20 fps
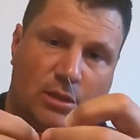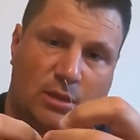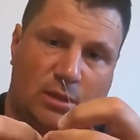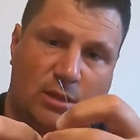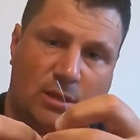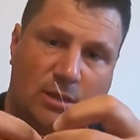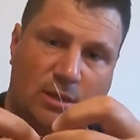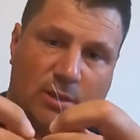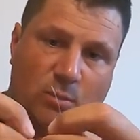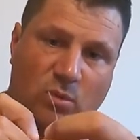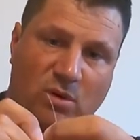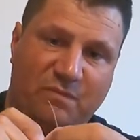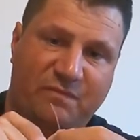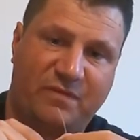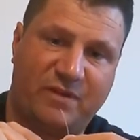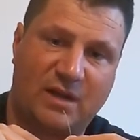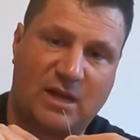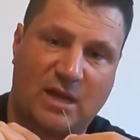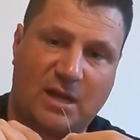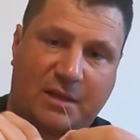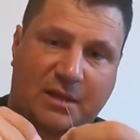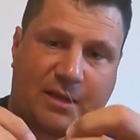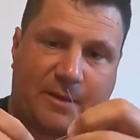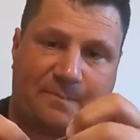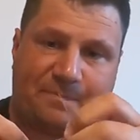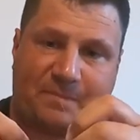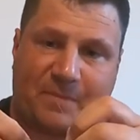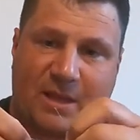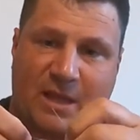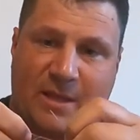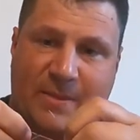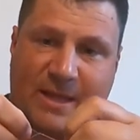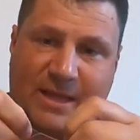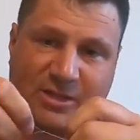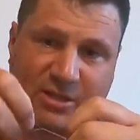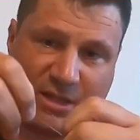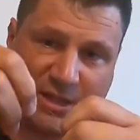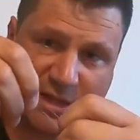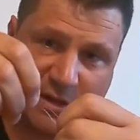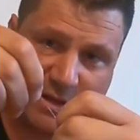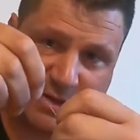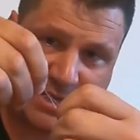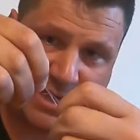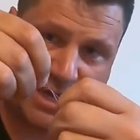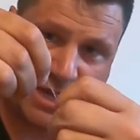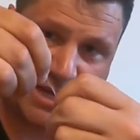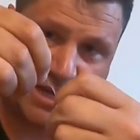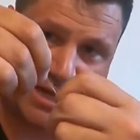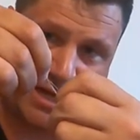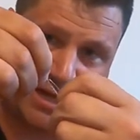and then one for luck. And that's going to go again